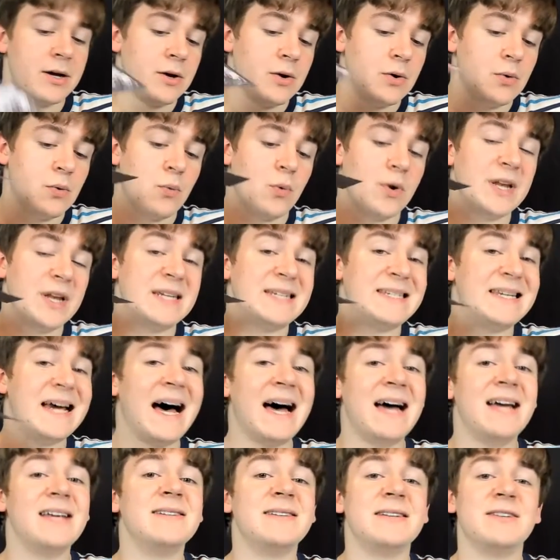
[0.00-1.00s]
What it
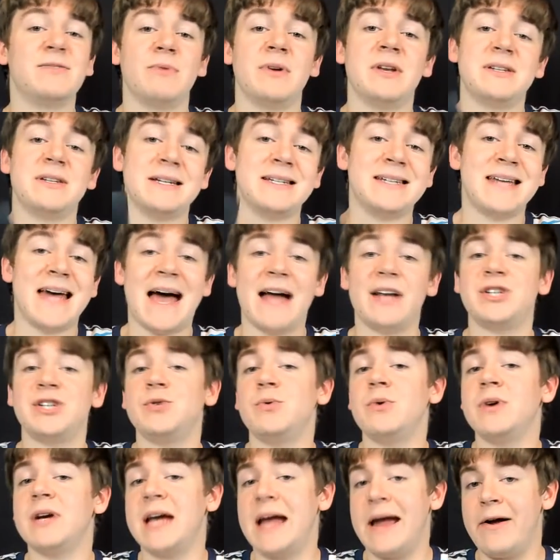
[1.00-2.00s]
does is when it's attached to
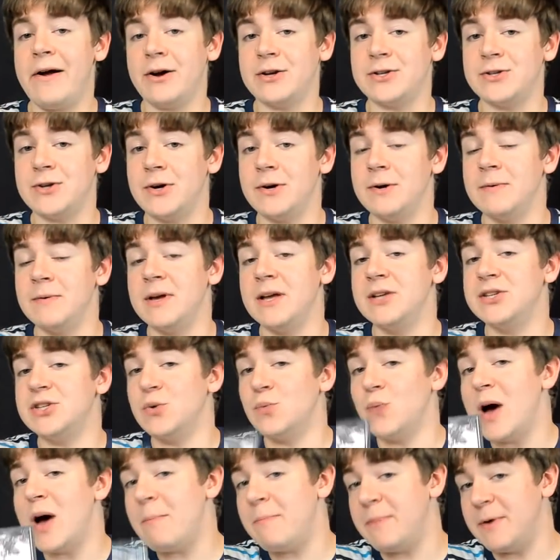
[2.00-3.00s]
a character, it's a
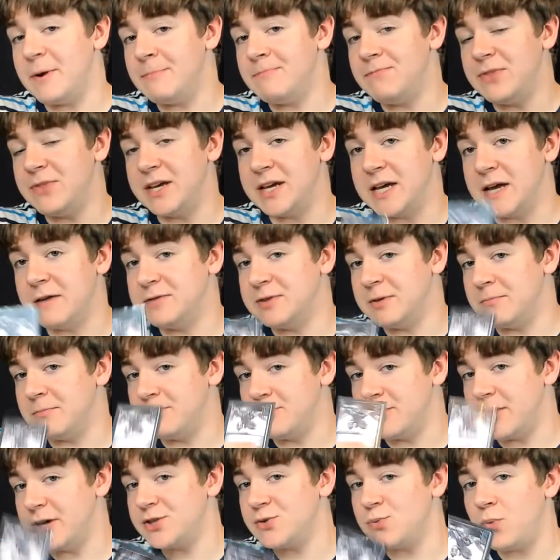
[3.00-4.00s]
weapon that gives them
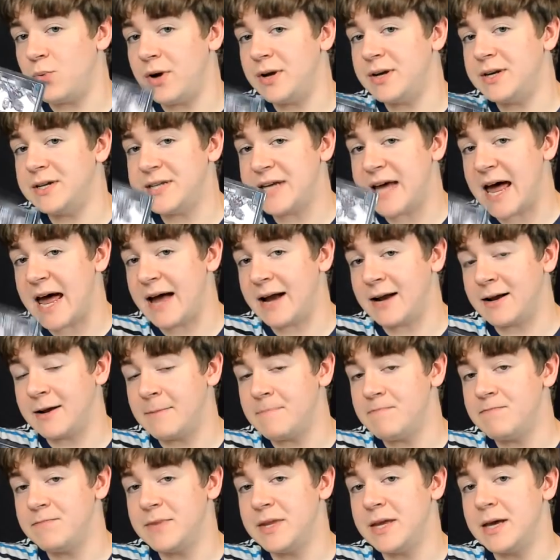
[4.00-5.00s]
+1 attack.
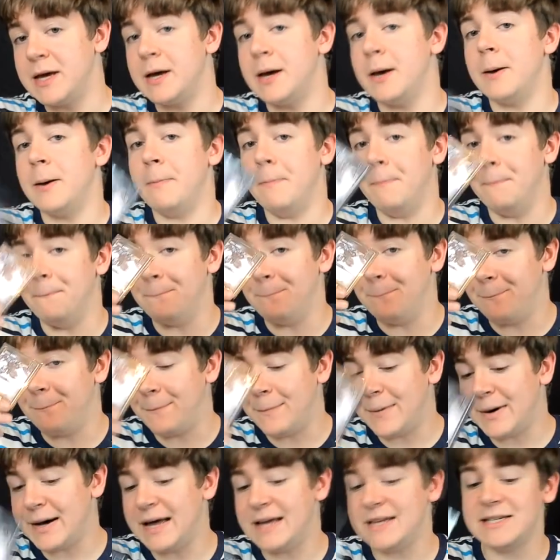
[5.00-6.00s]

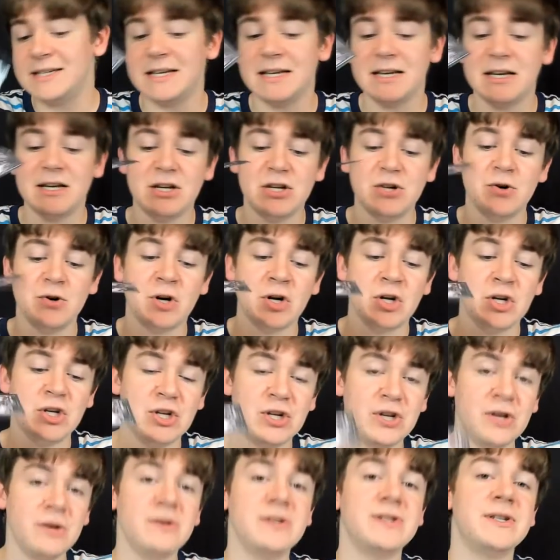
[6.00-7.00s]
But you can
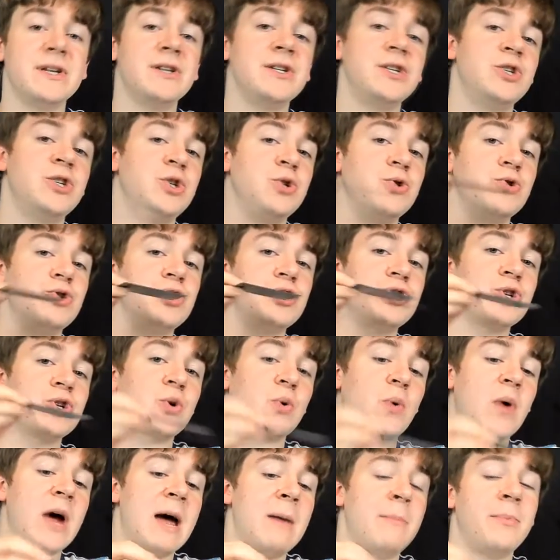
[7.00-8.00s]
use it to
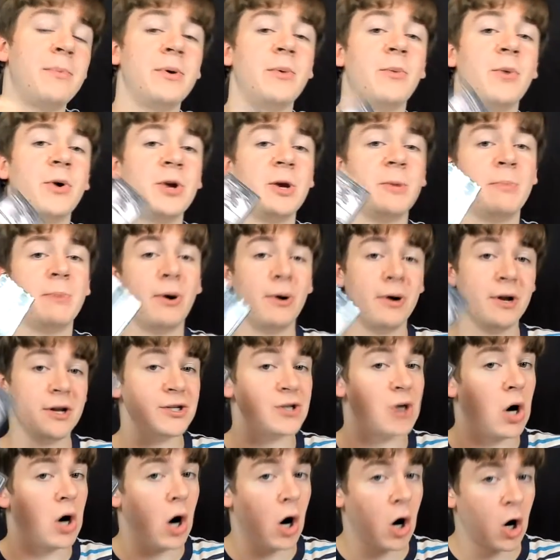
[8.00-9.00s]
scrap one of your opponent's
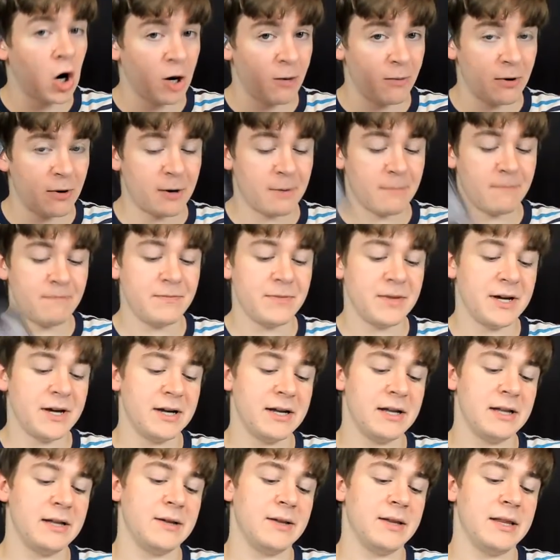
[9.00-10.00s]
armor,
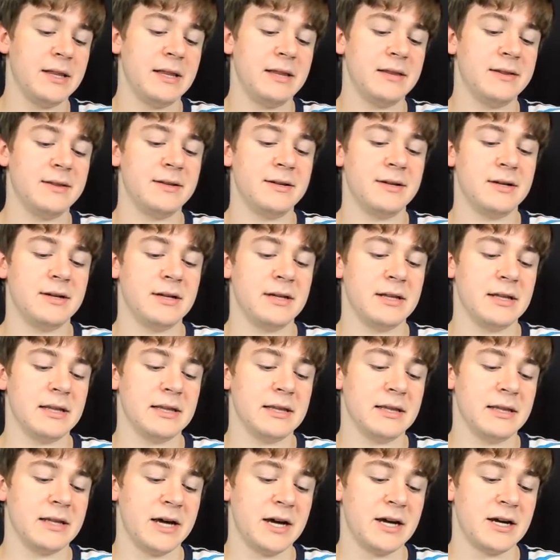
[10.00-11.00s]

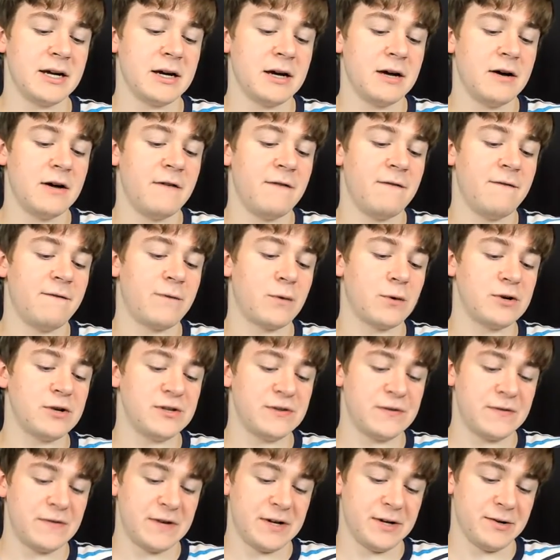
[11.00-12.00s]
like Force
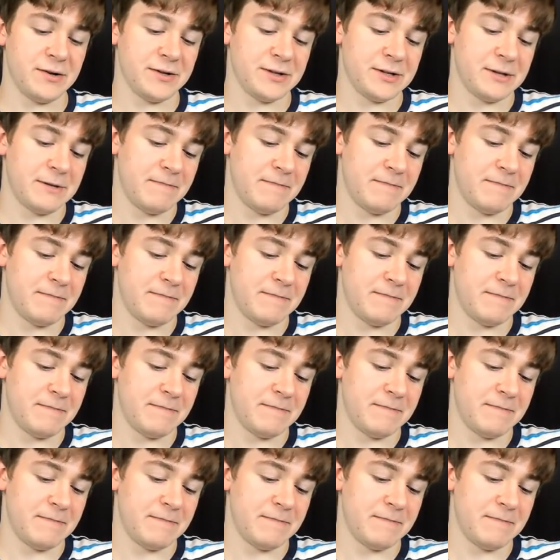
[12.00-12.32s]
Field.